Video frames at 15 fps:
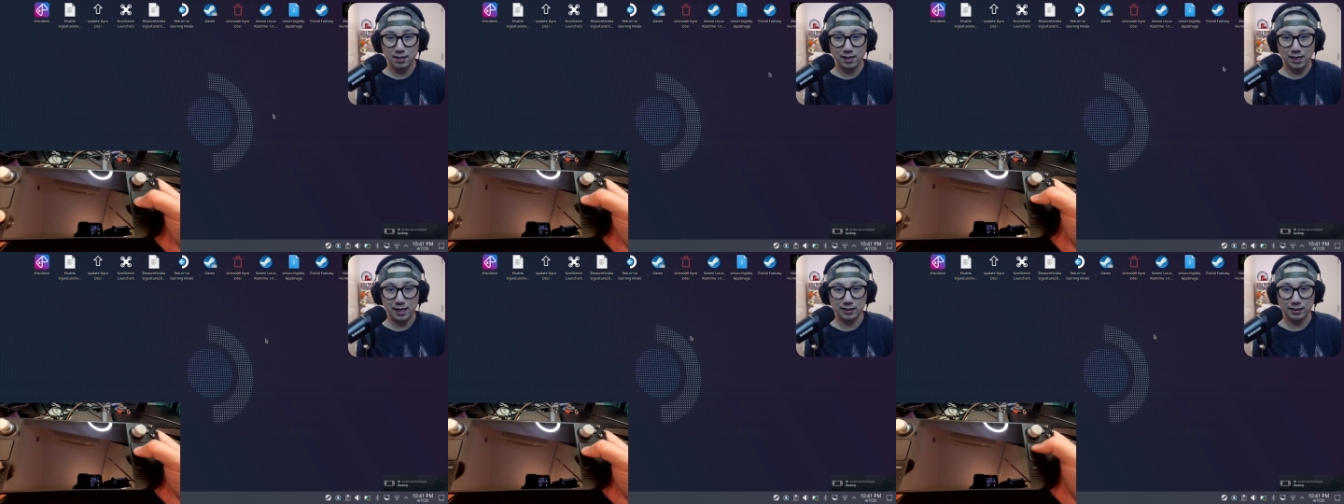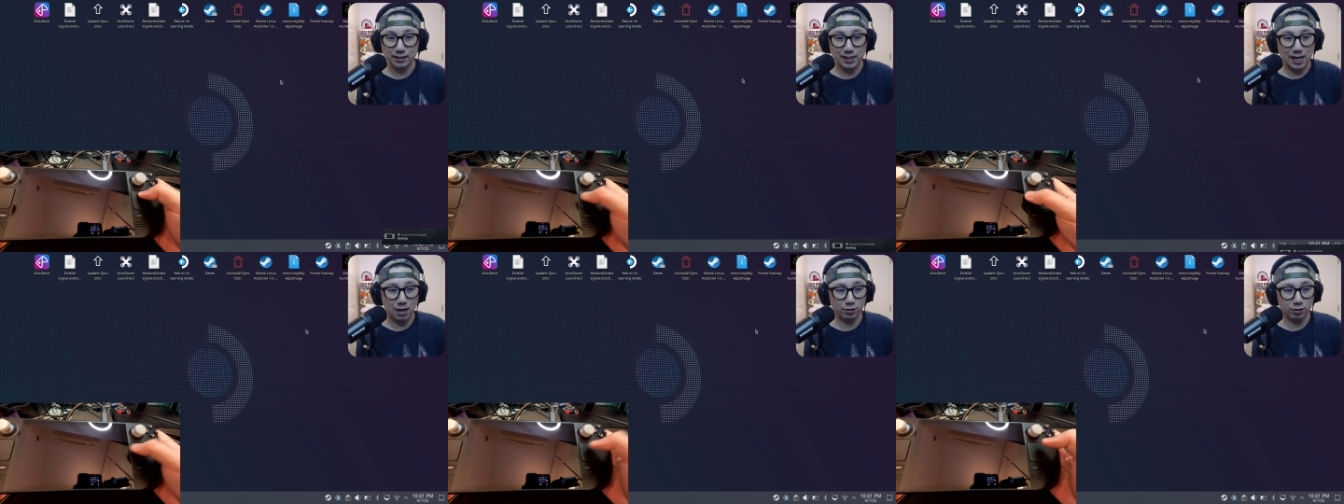And
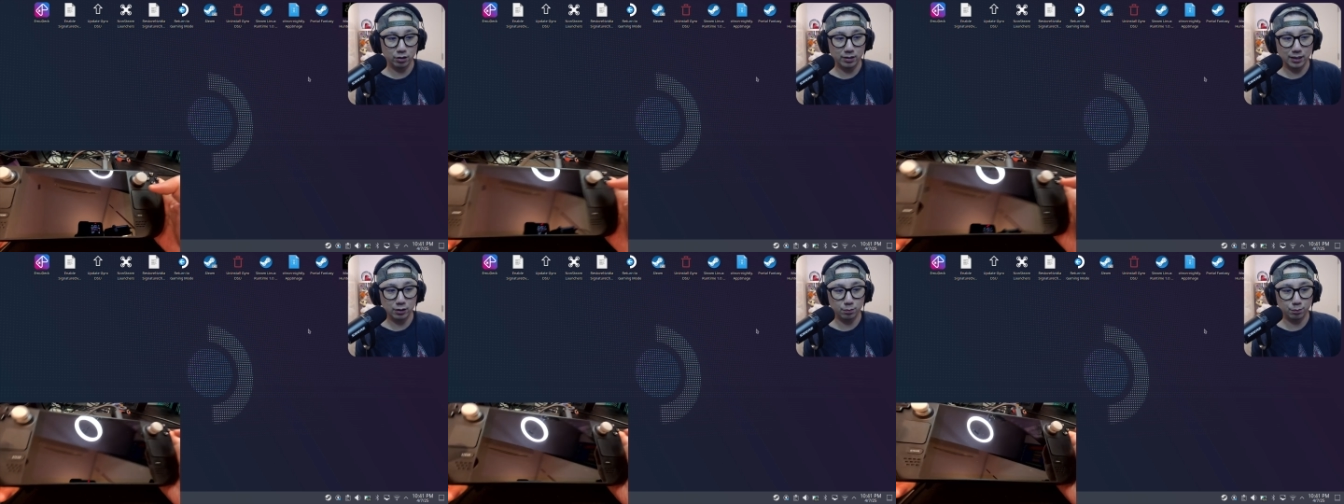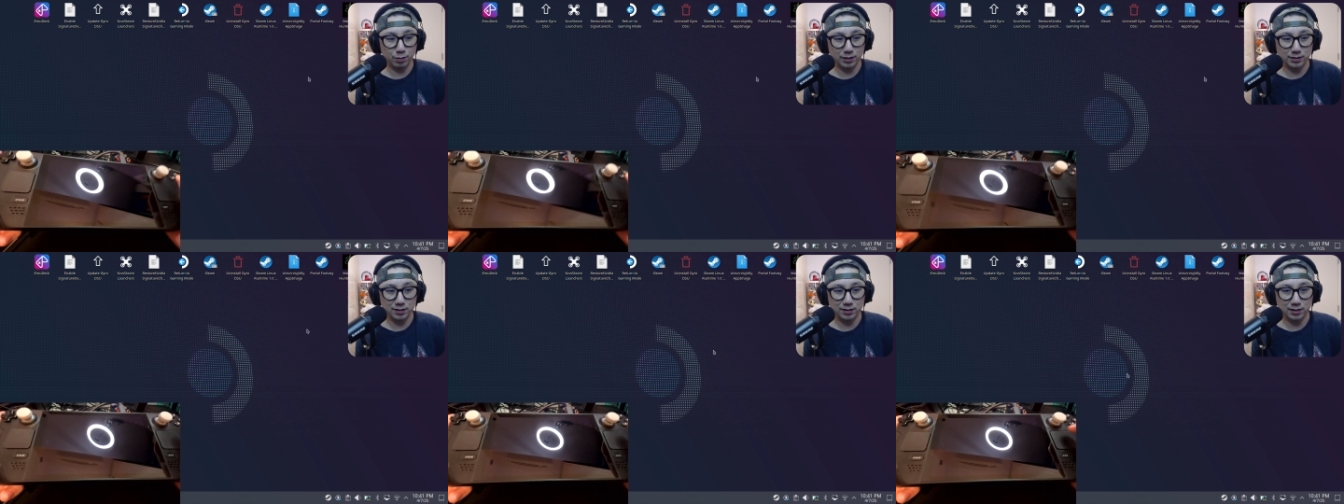now I don't need to
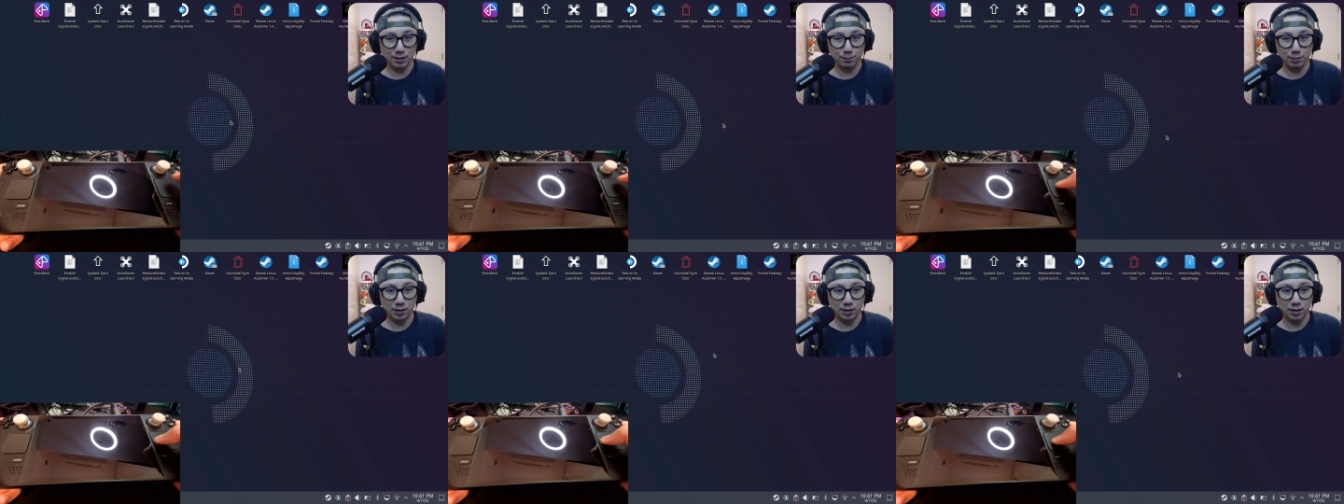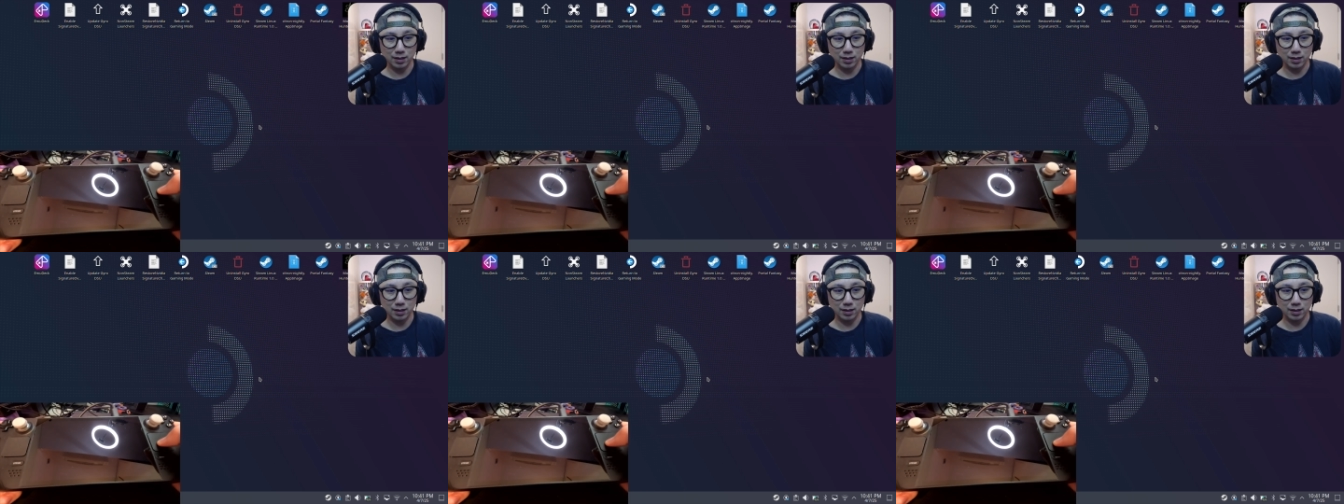press the Steam button.